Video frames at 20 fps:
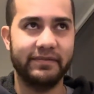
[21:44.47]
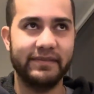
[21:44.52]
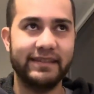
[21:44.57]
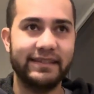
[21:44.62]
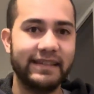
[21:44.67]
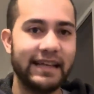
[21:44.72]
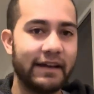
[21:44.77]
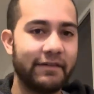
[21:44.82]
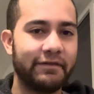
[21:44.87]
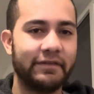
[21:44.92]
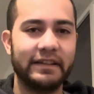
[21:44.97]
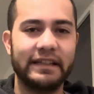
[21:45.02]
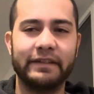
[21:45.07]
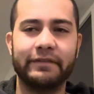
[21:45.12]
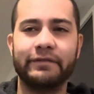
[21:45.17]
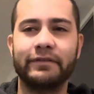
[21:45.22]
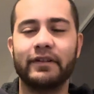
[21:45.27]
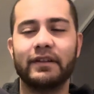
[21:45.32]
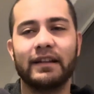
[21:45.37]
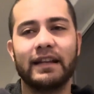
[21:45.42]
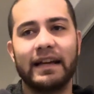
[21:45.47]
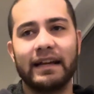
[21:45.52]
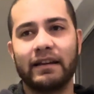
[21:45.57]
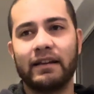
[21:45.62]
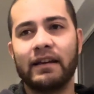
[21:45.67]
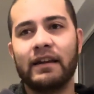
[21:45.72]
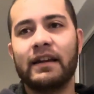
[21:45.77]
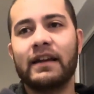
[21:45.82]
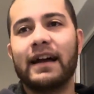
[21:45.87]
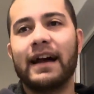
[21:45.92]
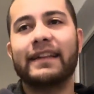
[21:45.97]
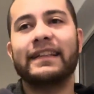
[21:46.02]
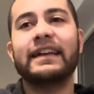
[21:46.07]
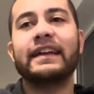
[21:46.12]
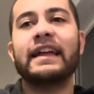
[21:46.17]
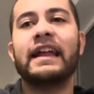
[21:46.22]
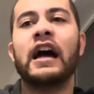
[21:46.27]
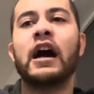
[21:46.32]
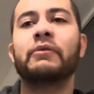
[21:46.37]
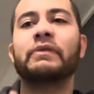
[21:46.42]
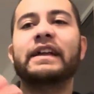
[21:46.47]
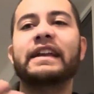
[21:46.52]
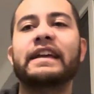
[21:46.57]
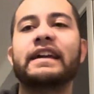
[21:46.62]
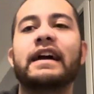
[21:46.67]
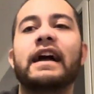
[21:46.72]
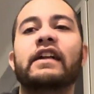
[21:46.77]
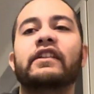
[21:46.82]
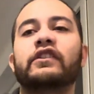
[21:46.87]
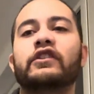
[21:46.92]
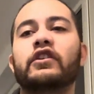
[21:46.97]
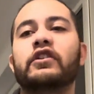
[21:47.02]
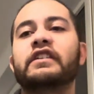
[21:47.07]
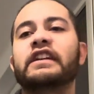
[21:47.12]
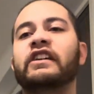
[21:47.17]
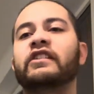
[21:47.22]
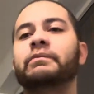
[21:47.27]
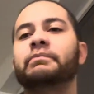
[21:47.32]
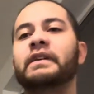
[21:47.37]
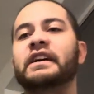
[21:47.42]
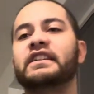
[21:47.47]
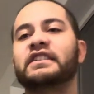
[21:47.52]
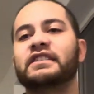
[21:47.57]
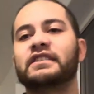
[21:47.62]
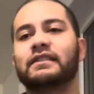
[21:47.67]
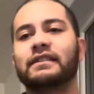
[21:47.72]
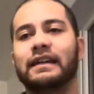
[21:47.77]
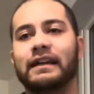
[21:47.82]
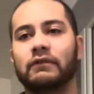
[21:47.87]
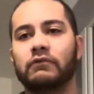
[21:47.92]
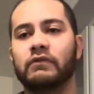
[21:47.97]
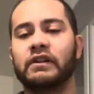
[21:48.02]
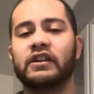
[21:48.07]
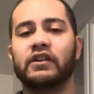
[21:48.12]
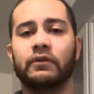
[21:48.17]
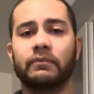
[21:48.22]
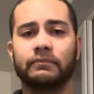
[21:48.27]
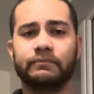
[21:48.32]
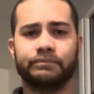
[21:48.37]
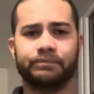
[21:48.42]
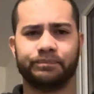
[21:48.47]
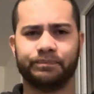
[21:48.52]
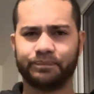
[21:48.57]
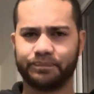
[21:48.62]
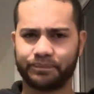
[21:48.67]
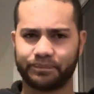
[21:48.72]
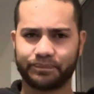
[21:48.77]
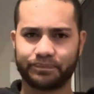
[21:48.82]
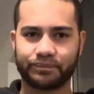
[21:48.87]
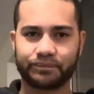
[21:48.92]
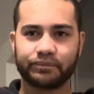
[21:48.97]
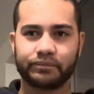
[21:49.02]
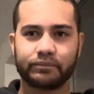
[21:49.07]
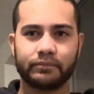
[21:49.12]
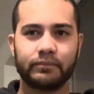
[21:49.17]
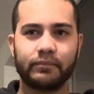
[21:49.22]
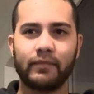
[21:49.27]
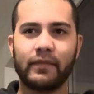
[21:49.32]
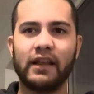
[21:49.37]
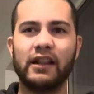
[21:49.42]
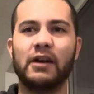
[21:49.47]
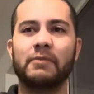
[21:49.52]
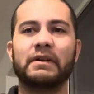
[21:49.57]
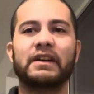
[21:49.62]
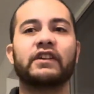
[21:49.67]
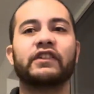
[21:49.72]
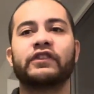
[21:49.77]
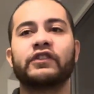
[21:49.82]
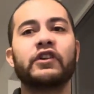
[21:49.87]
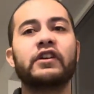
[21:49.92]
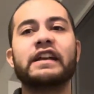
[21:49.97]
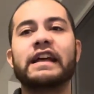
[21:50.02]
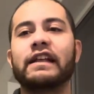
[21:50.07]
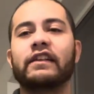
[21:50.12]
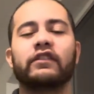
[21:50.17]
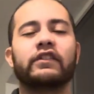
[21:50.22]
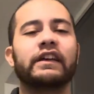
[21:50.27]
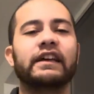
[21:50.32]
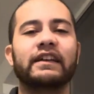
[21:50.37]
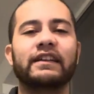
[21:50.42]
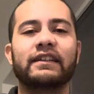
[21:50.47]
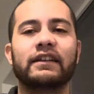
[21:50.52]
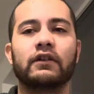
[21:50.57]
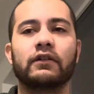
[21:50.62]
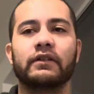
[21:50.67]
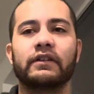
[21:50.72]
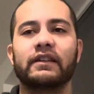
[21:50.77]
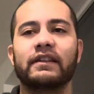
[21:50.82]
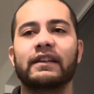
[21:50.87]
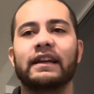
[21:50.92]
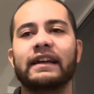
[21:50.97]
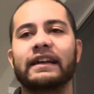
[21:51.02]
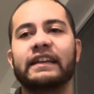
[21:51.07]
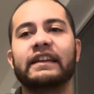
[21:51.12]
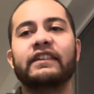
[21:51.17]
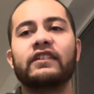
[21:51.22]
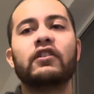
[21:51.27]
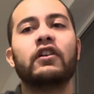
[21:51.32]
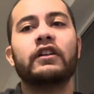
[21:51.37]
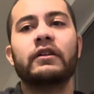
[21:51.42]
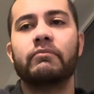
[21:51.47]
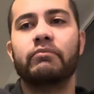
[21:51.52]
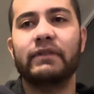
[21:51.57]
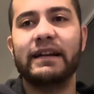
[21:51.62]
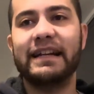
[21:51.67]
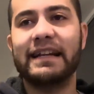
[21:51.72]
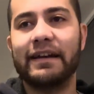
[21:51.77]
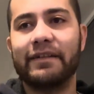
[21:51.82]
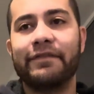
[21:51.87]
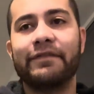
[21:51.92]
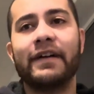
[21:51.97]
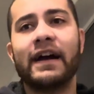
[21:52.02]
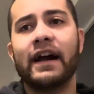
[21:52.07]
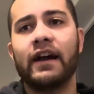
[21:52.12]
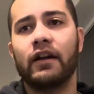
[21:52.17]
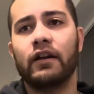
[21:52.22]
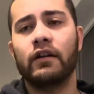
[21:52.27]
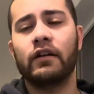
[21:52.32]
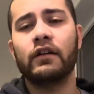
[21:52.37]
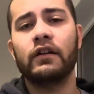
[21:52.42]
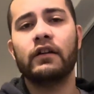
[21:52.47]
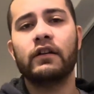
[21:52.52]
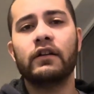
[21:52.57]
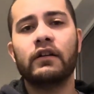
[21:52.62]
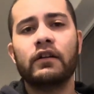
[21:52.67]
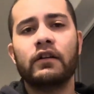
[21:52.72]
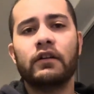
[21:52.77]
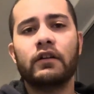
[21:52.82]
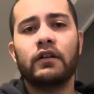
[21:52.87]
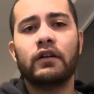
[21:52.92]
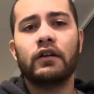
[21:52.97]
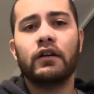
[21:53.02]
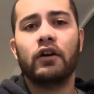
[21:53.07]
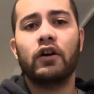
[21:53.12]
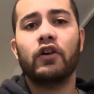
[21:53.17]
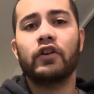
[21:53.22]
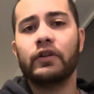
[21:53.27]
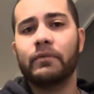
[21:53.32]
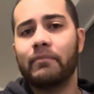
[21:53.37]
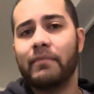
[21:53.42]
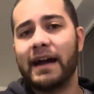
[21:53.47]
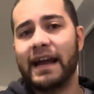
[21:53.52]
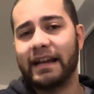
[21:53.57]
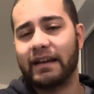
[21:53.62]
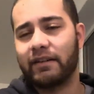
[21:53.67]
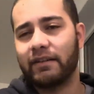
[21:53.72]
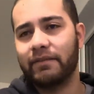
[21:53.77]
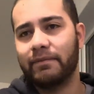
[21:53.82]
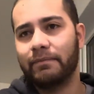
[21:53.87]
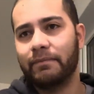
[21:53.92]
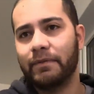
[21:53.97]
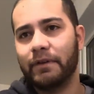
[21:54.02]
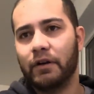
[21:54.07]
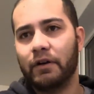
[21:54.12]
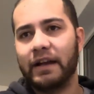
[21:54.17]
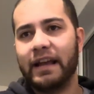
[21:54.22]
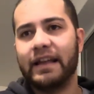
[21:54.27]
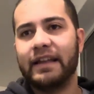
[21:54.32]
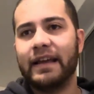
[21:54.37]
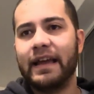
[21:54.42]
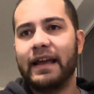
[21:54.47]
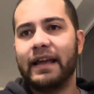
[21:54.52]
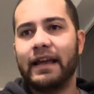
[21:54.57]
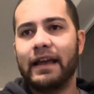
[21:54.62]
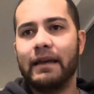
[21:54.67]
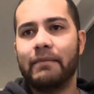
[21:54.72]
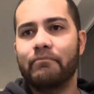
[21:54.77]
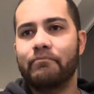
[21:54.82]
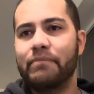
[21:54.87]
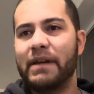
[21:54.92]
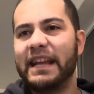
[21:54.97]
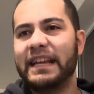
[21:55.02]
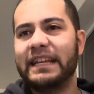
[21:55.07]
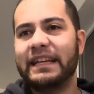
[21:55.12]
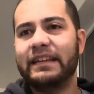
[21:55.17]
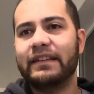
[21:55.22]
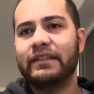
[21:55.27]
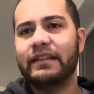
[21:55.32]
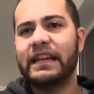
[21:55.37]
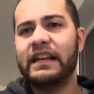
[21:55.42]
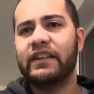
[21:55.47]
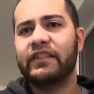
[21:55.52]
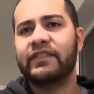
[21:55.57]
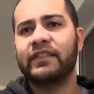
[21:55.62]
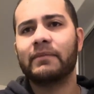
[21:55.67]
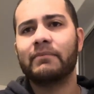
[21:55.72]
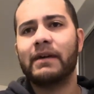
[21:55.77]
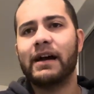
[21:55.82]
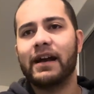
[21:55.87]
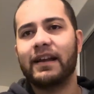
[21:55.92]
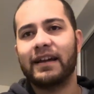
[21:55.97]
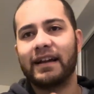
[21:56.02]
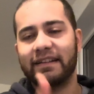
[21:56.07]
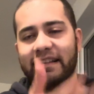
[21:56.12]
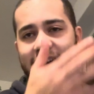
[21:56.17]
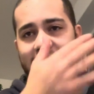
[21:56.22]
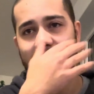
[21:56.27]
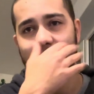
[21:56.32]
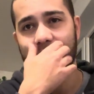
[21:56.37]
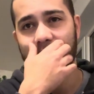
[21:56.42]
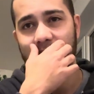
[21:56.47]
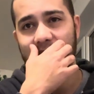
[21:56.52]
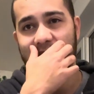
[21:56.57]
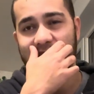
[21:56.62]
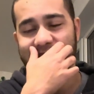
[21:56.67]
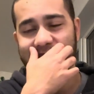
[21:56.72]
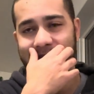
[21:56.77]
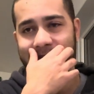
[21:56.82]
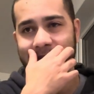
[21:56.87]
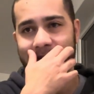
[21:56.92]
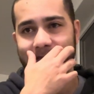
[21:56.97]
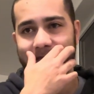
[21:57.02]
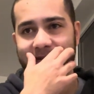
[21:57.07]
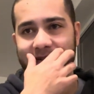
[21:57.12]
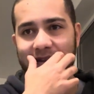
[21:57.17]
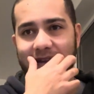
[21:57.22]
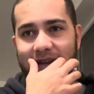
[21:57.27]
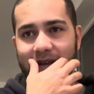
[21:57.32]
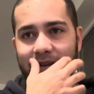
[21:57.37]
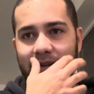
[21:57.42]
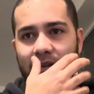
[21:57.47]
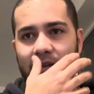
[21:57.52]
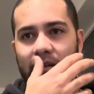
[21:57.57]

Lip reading: definitely, like, I think it helped that he had 38 Spesh, like, with him. You know, because 38, you know, like, he's going to bring that fire on the mic, you know, and Benny needed somebody like that next to him to, like